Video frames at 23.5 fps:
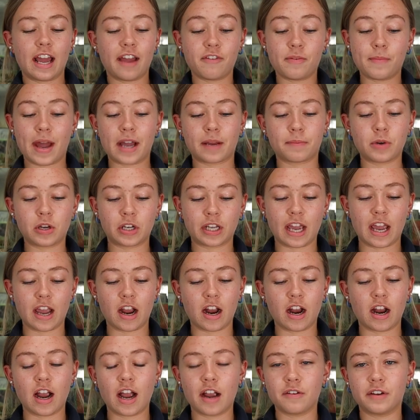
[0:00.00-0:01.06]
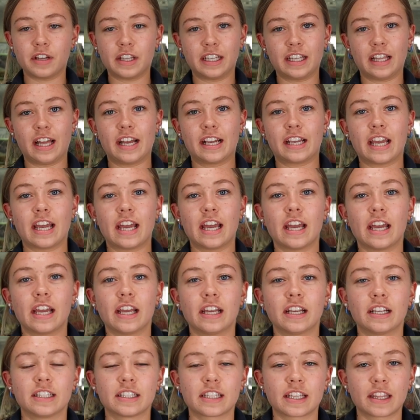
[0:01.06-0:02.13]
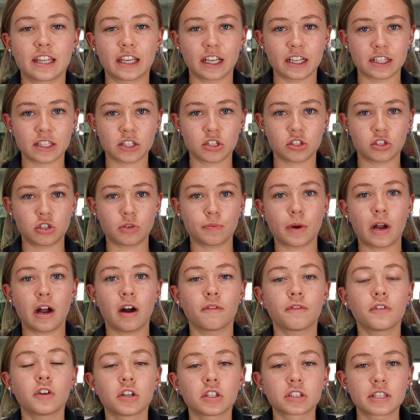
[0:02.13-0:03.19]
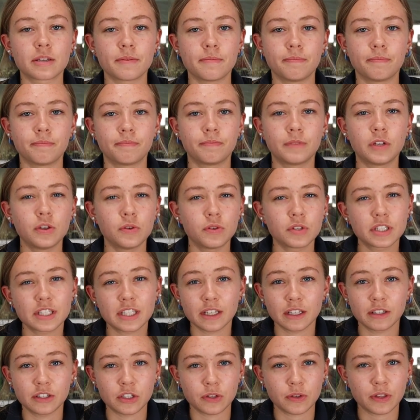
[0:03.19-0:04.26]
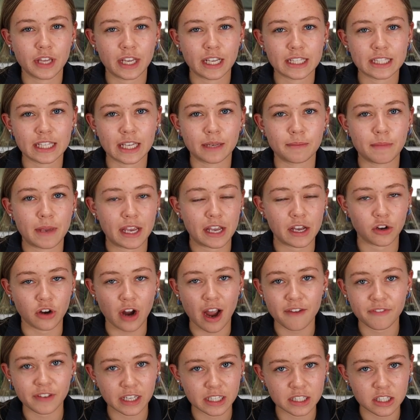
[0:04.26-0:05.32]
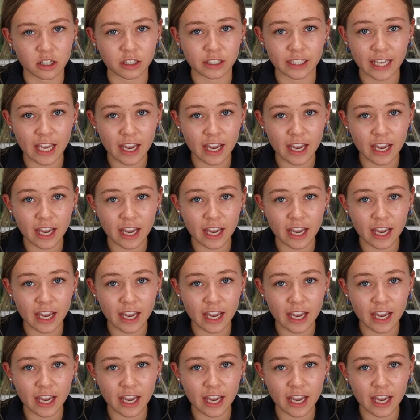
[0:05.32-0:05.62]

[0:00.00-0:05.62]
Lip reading: I have a MacBook Air. I really like it, and I think it's super helpful to use to do things like making graphics on